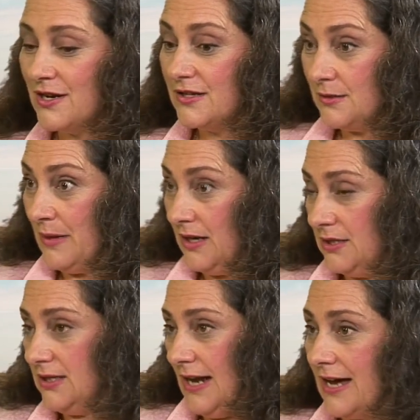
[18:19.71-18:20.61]
to
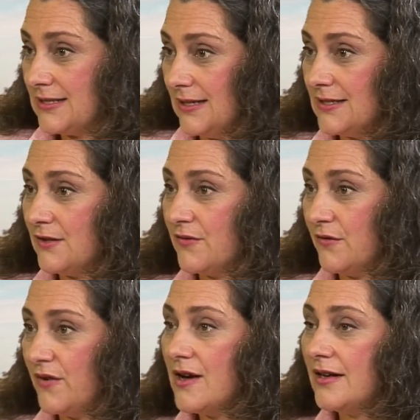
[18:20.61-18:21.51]
manage the assets of the
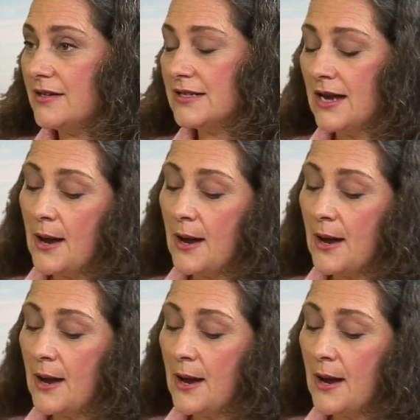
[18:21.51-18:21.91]
fund.